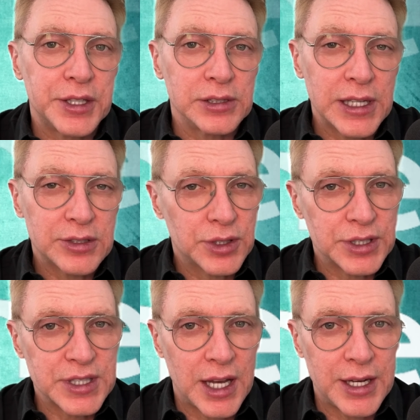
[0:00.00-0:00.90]
a link to
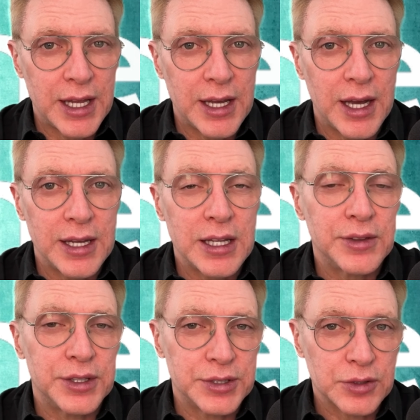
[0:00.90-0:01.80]
Dzine AI in
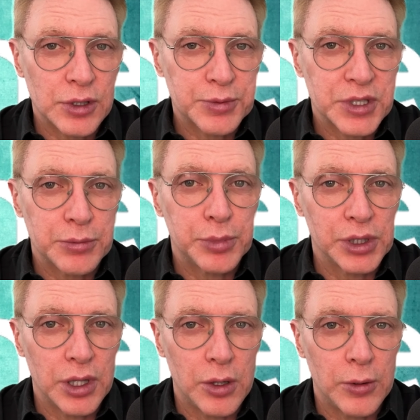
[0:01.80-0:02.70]
the description
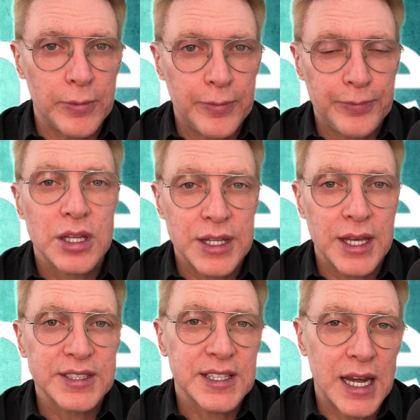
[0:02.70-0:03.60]
below.
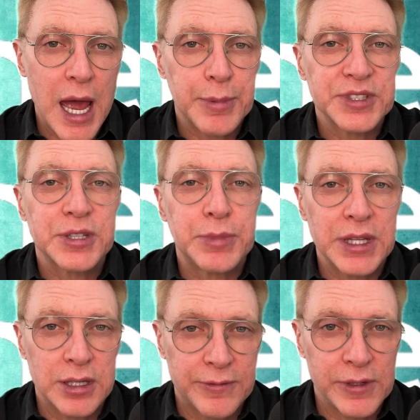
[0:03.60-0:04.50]
Yes, it happens to be
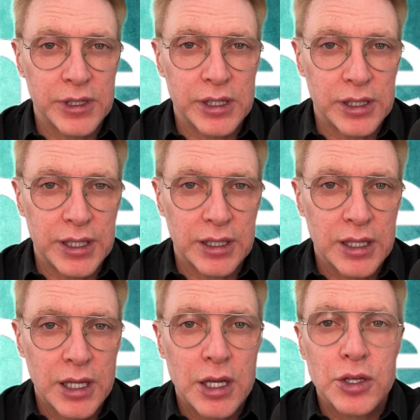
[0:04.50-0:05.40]
an affiliate link.
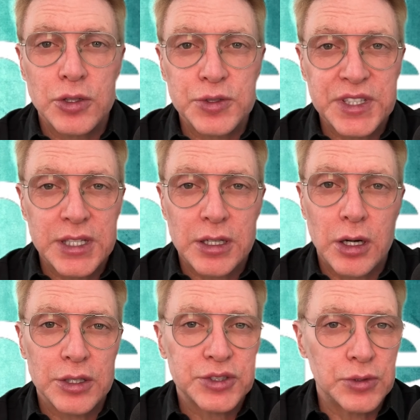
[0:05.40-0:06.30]
Using it
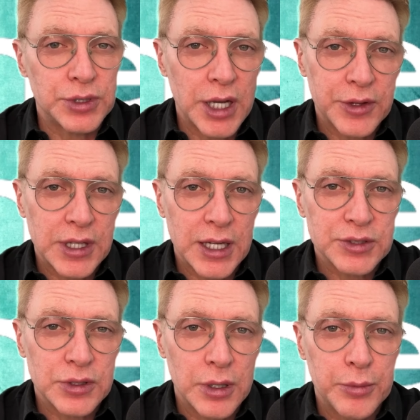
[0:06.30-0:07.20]
costs you nothing
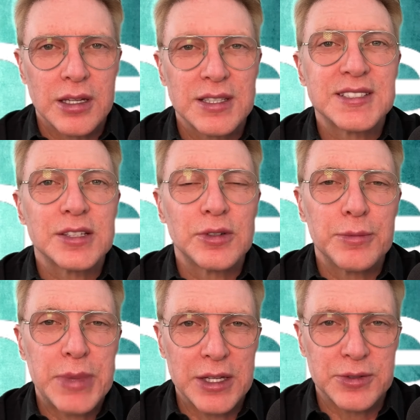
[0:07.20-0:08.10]
extra. Consider
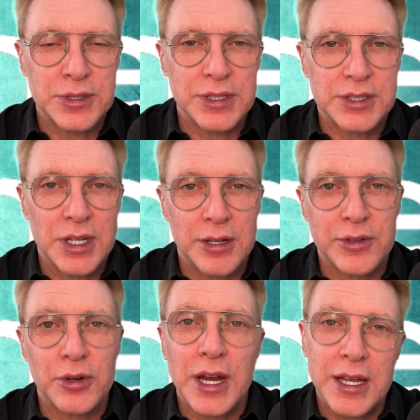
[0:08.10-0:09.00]
it patronage of
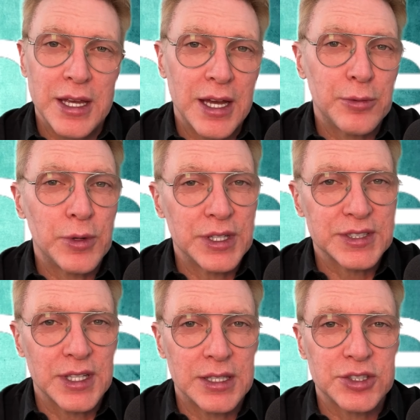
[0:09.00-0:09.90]
your AI
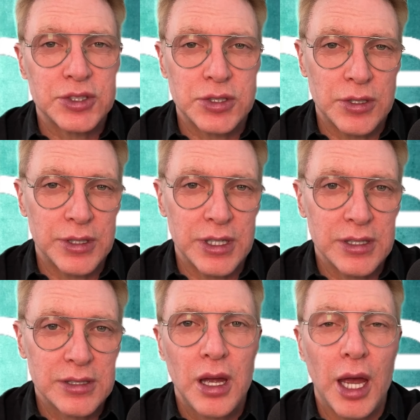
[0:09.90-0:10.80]
Renaissance journey.
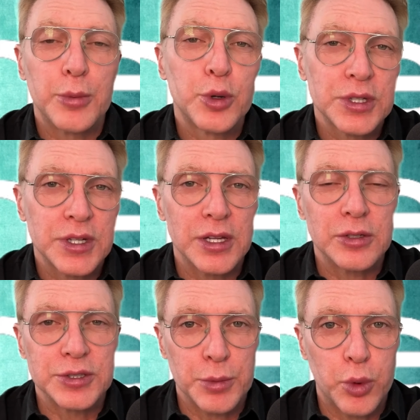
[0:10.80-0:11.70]
I appreciate your
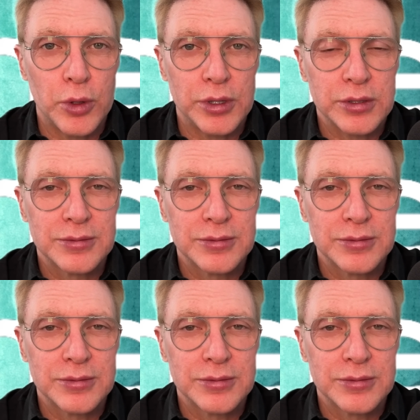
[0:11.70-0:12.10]
support.